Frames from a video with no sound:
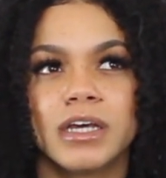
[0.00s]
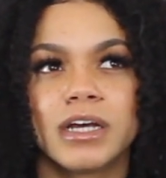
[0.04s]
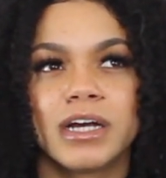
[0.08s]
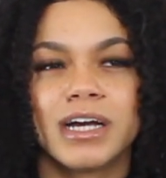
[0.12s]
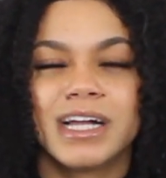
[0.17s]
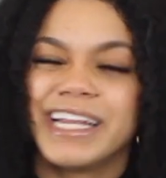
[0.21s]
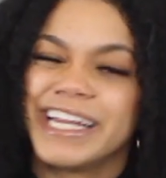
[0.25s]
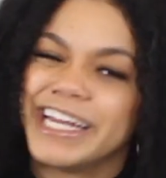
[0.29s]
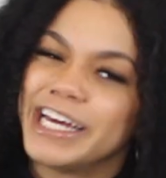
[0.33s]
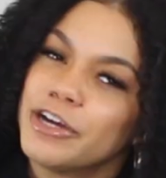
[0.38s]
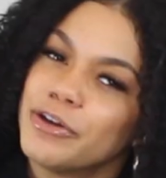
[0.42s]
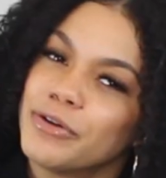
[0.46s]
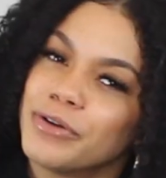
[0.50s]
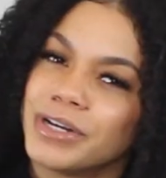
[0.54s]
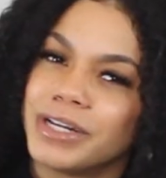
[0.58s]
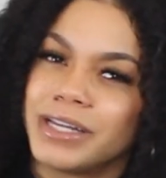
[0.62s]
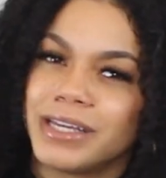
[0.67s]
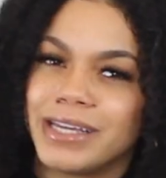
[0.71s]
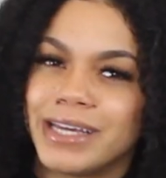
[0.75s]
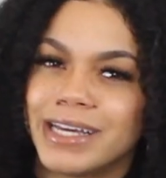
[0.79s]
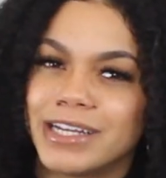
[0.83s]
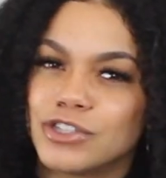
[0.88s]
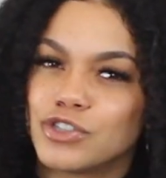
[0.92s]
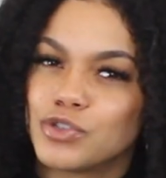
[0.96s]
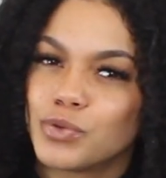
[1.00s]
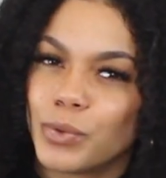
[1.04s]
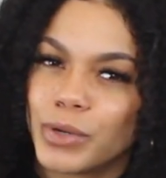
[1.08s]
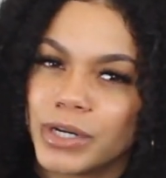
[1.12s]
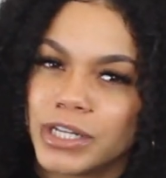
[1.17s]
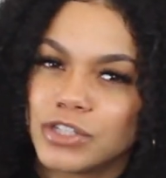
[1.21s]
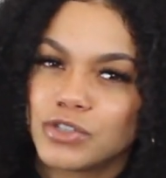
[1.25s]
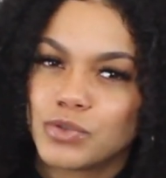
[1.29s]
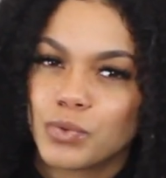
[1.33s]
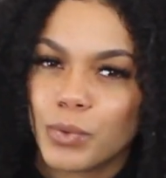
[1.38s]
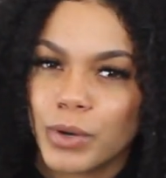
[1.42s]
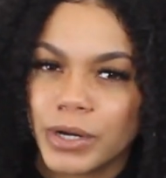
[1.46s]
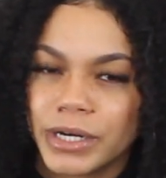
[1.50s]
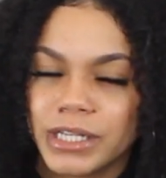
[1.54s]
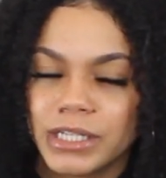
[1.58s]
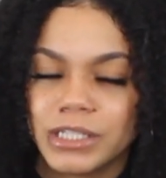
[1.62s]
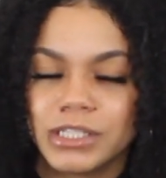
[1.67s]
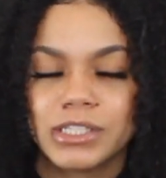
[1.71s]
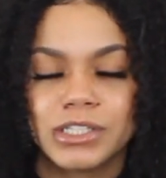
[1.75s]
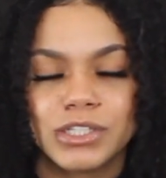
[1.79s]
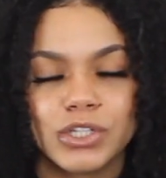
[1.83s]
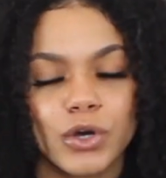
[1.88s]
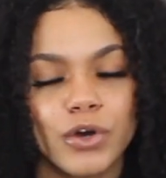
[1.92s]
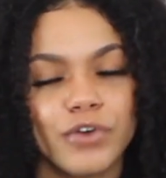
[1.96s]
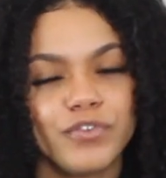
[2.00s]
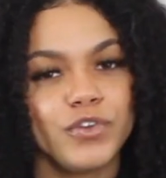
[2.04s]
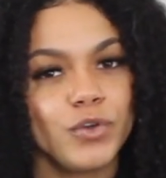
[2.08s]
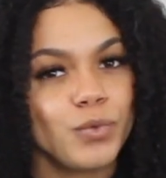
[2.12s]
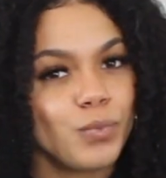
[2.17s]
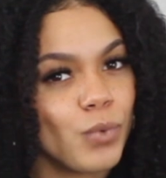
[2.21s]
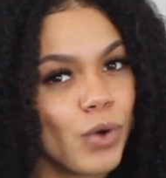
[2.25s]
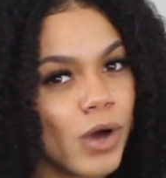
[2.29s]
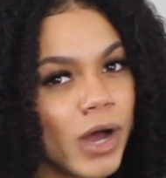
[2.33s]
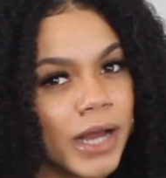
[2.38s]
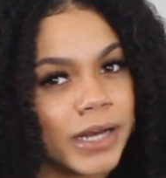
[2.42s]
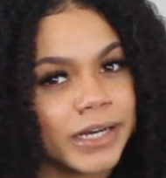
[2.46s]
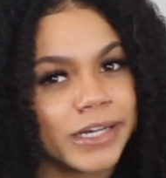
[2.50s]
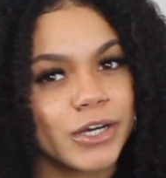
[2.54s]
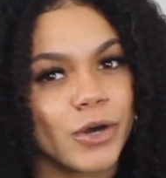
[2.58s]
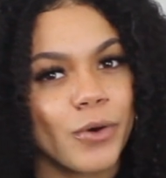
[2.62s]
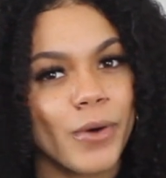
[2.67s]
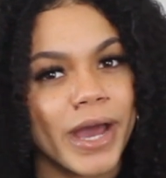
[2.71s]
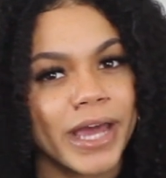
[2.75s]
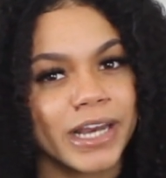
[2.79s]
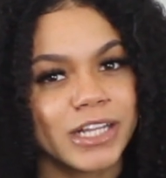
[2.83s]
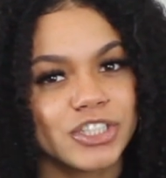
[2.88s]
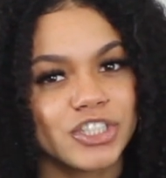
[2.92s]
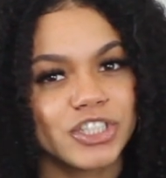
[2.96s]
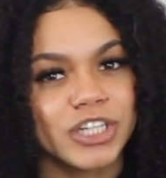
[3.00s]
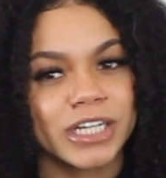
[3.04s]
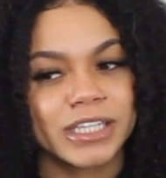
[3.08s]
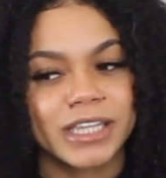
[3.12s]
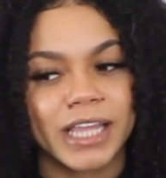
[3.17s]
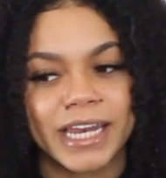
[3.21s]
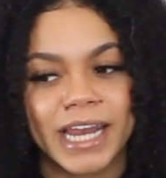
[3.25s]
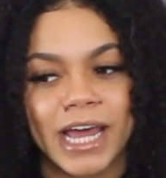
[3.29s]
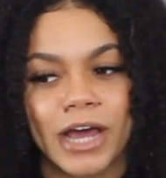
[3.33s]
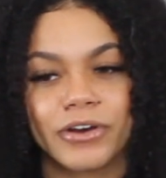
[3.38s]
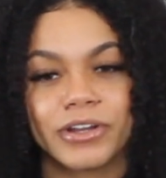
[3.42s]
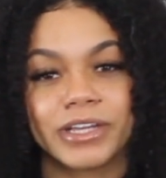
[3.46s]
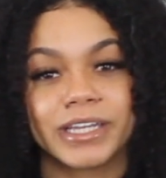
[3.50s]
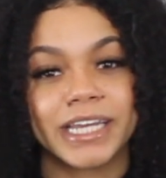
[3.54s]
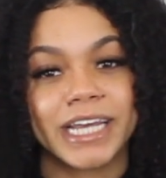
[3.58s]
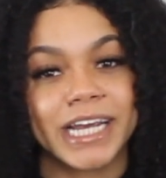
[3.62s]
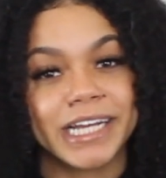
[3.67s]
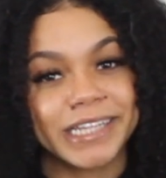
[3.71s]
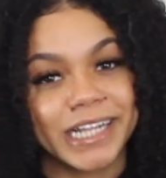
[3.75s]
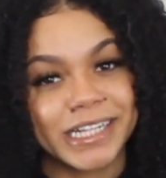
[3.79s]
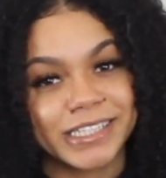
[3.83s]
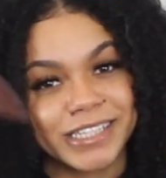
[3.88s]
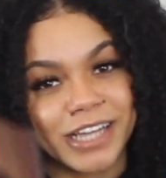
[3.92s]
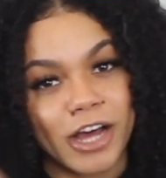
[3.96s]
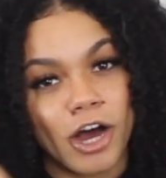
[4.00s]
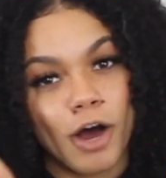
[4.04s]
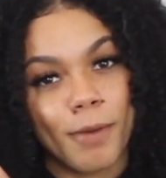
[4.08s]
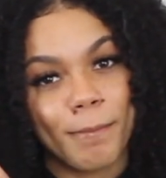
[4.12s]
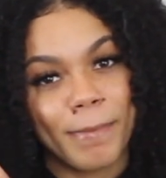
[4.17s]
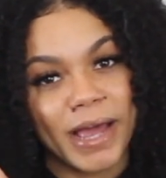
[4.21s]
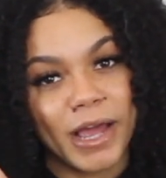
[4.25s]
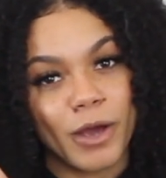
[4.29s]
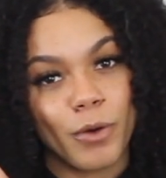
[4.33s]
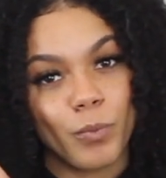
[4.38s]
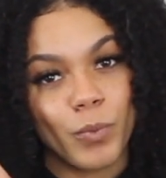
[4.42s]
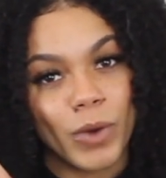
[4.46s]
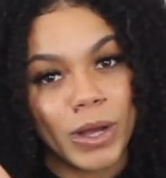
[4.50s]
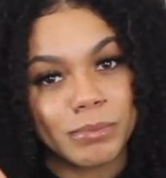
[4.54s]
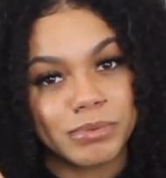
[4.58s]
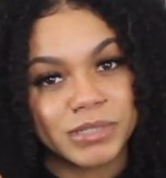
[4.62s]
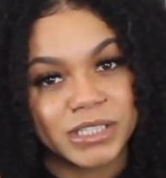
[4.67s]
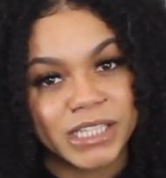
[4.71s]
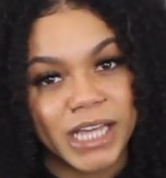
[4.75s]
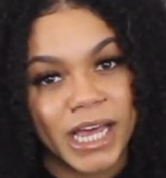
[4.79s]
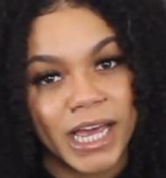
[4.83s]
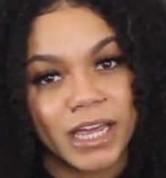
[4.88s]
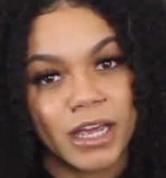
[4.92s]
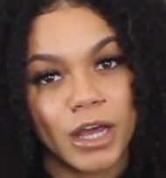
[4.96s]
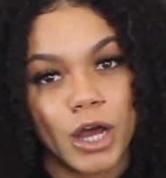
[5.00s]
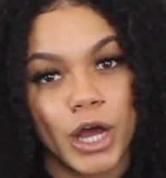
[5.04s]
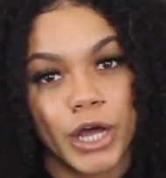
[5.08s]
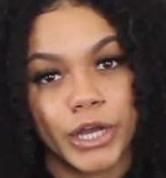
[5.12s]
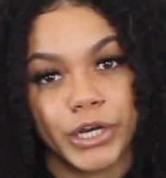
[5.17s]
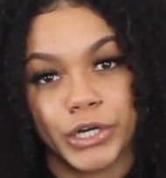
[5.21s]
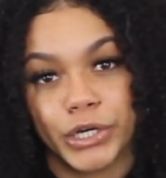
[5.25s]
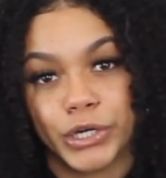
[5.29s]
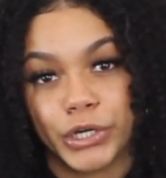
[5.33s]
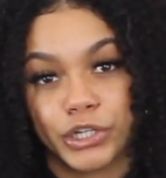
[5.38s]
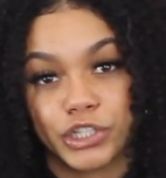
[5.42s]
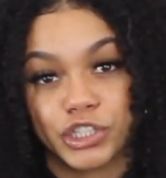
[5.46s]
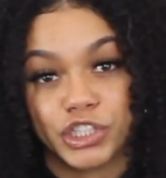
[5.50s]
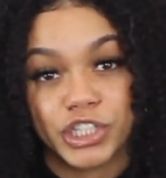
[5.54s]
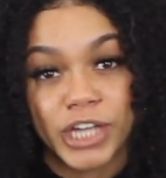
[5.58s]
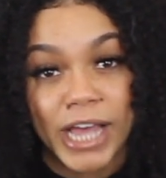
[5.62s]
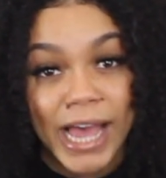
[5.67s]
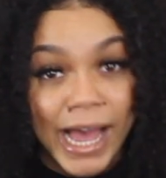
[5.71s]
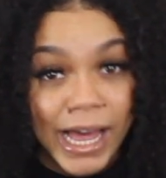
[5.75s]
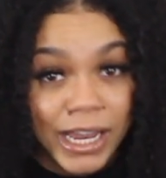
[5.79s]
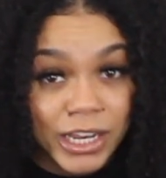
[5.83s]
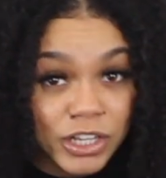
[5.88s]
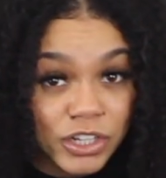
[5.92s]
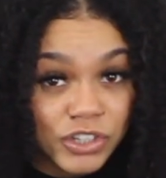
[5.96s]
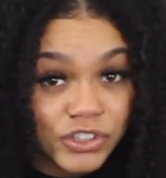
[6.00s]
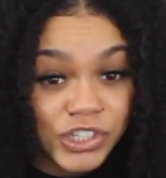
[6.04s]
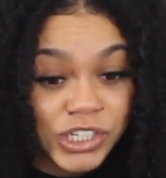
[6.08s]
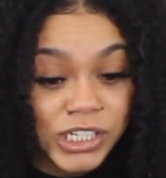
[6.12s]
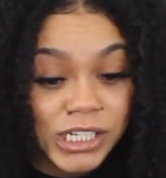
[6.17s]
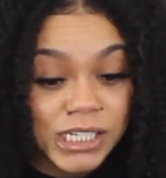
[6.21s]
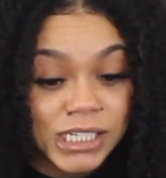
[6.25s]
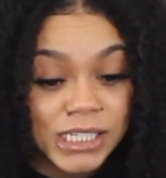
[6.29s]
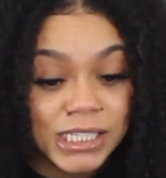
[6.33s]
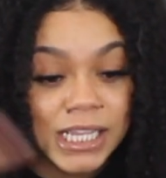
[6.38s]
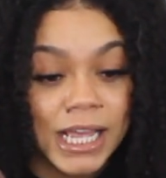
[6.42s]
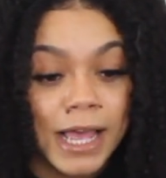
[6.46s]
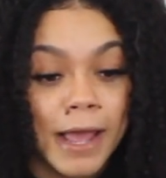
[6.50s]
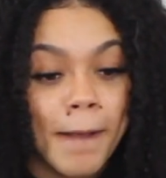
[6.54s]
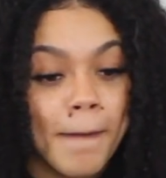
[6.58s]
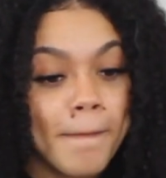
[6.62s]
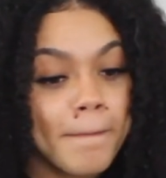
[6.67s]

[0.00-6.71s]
clarity in 2020. So if you want, go ahead and check that out. Again, that's on my website under challenges.